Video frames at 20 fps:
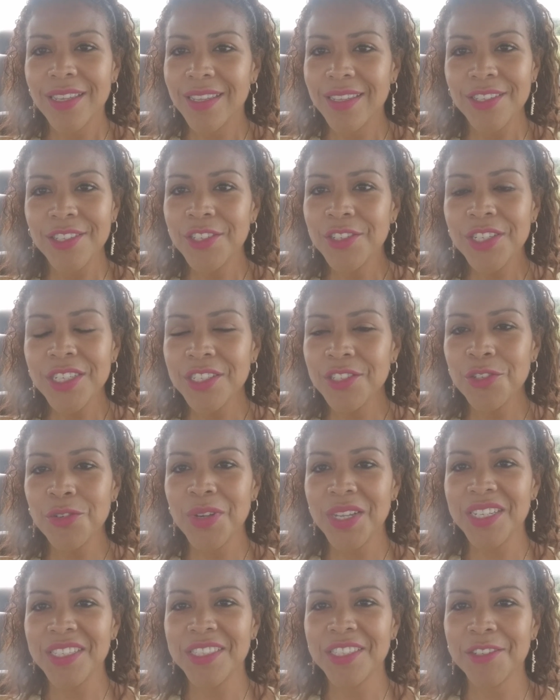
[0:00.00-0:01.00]
you didn't do
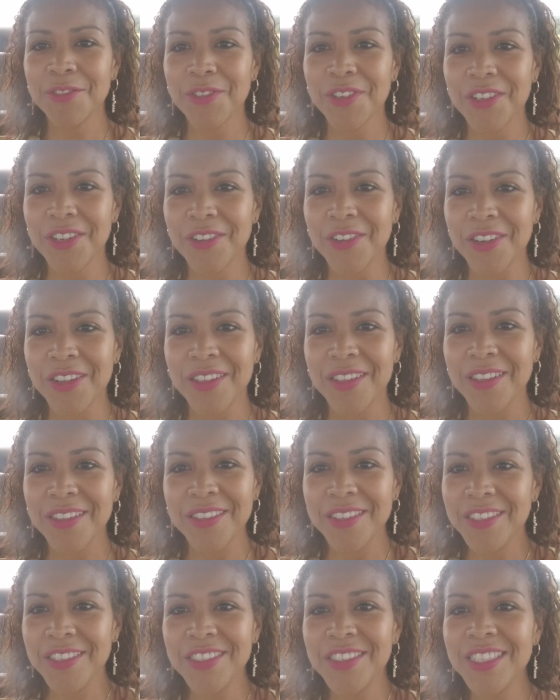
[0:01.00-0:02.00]
anything wrong.
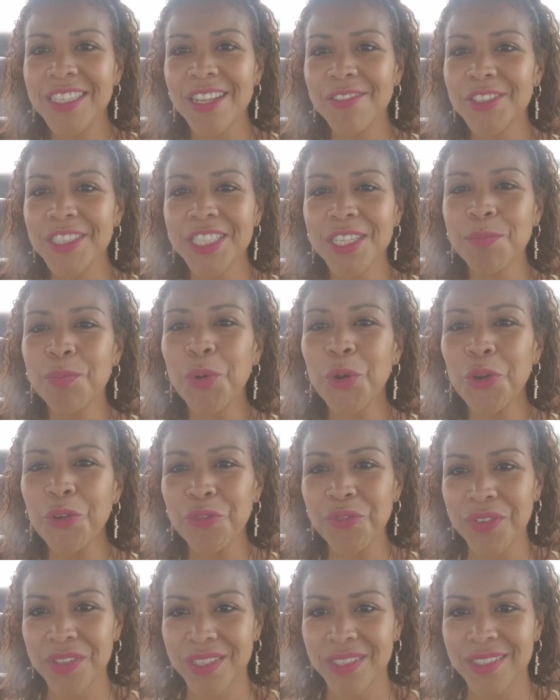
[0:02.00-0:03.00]
You did everything
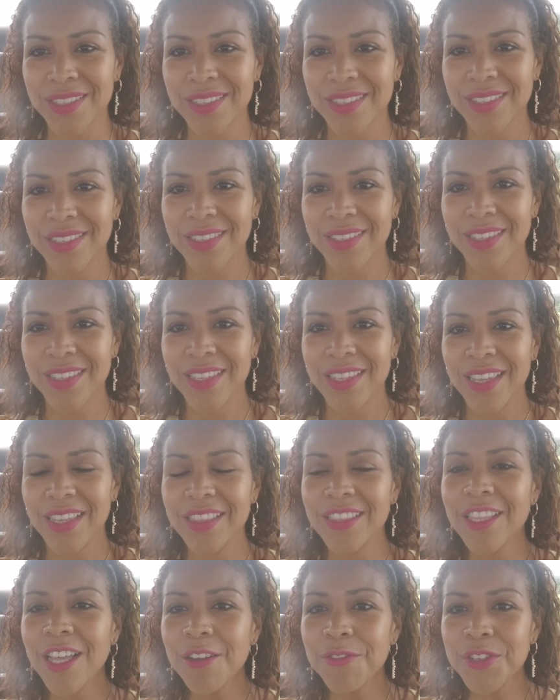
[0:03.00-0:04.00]
perfect.
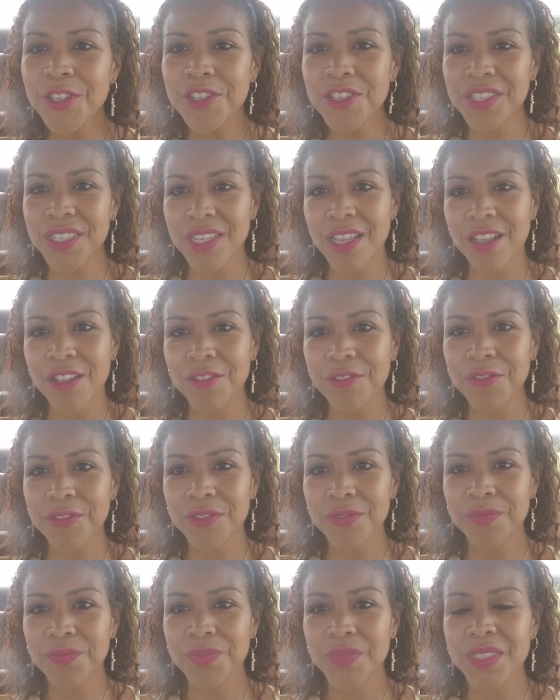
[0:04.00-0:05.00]
Love yourself,
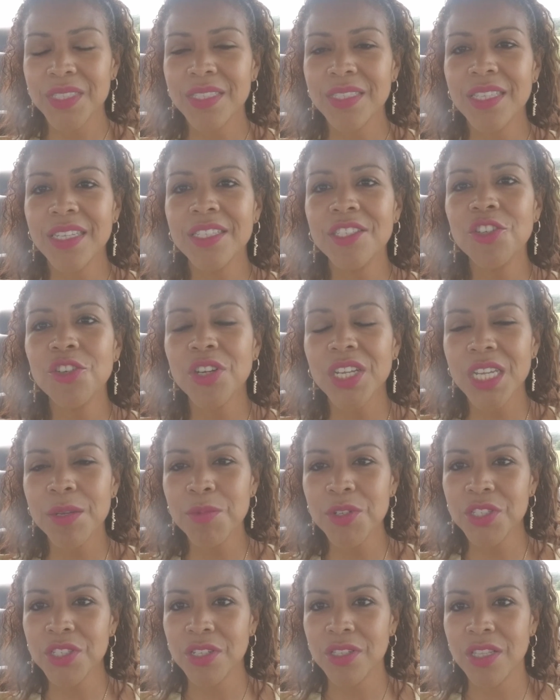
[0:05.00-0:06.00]
then you're
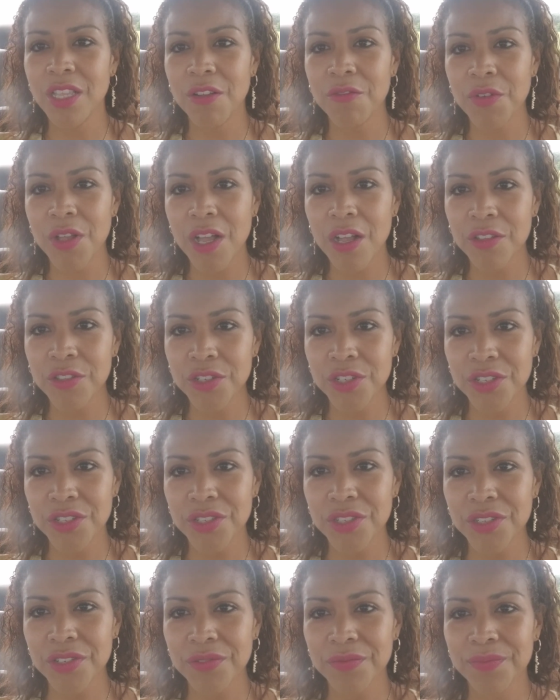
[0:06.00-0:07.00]
able to love
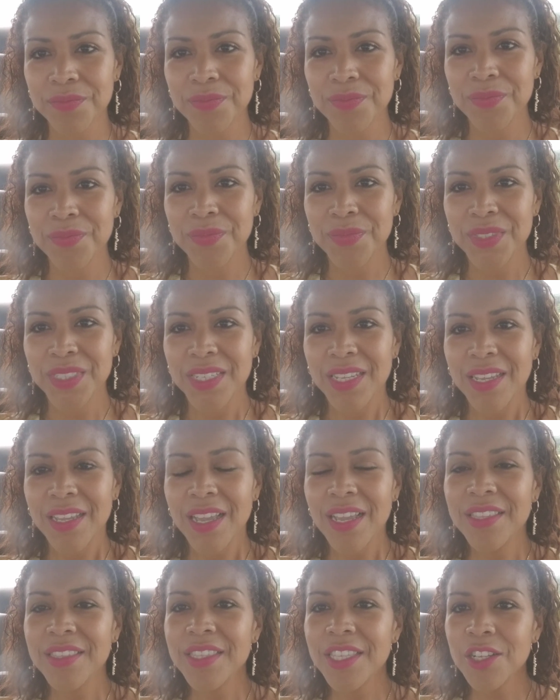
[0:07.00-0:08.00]
others.
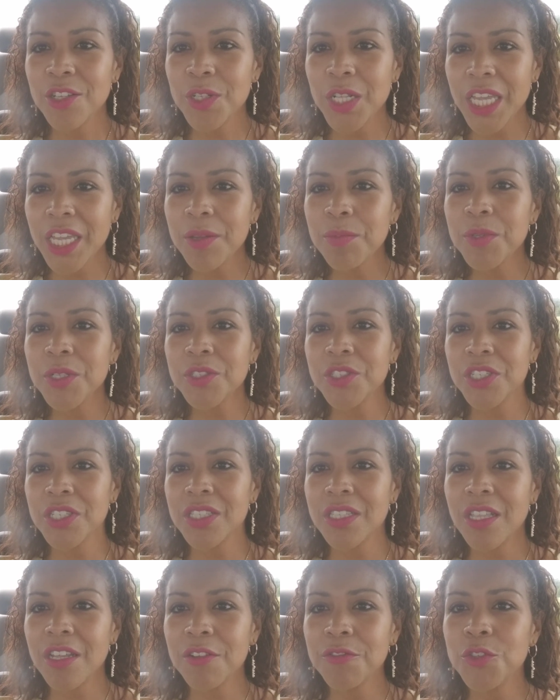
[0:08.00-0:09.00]
And they're able to
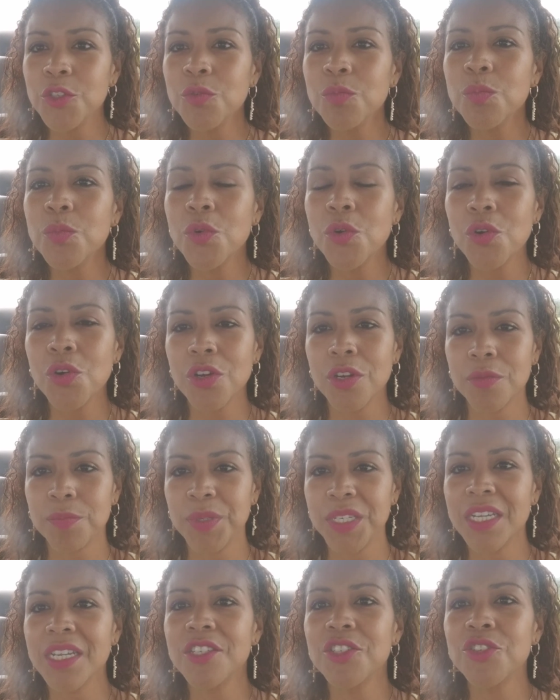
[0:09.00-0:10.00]
love you more
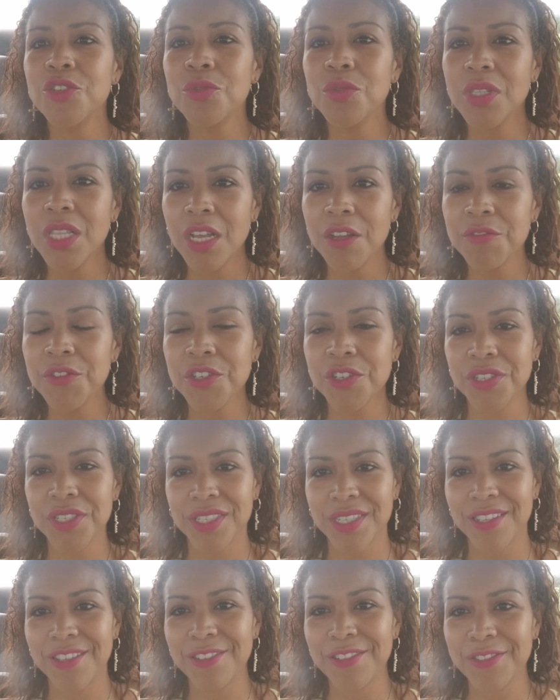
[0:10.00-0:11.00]
because you love
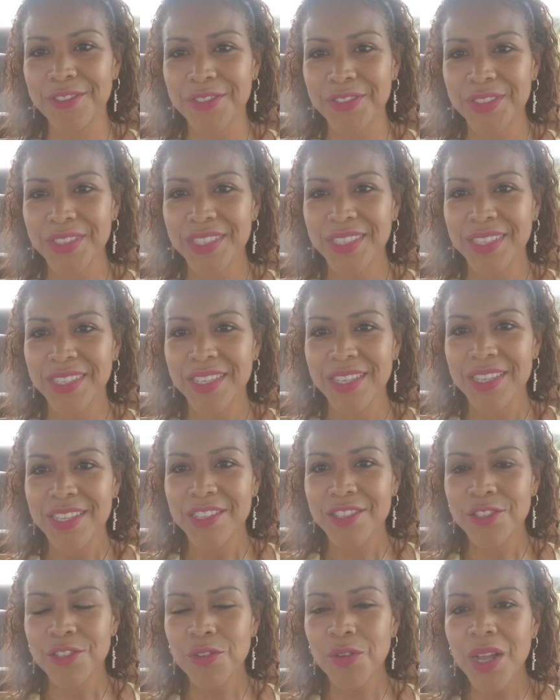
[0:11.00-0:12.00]
yourself.
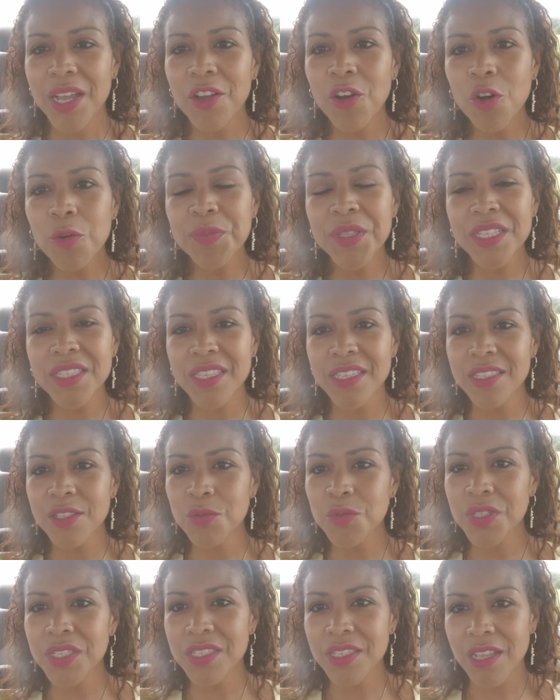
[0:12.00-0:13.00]
So I hope that this
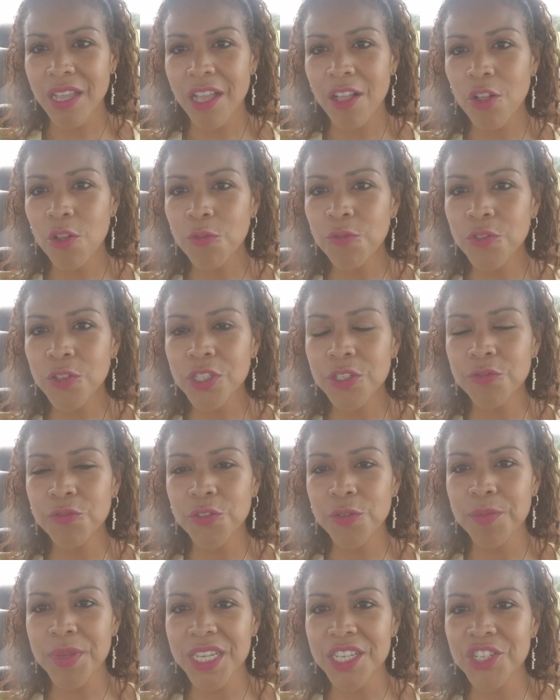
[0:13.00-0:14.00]
was helpful
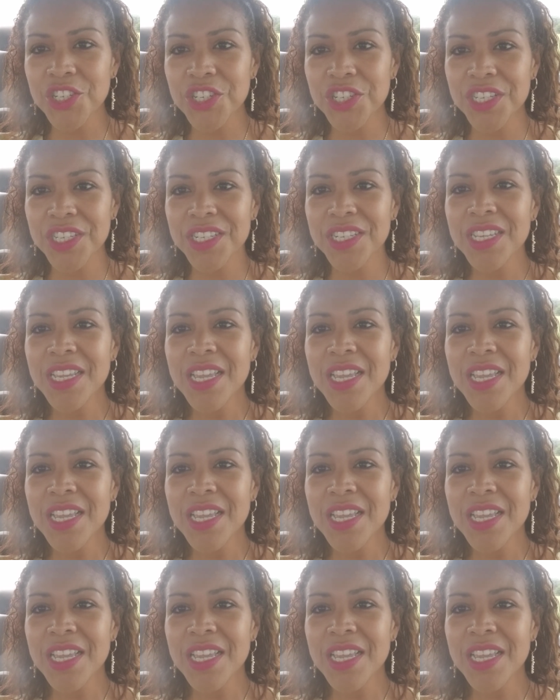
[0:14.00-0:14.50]
information,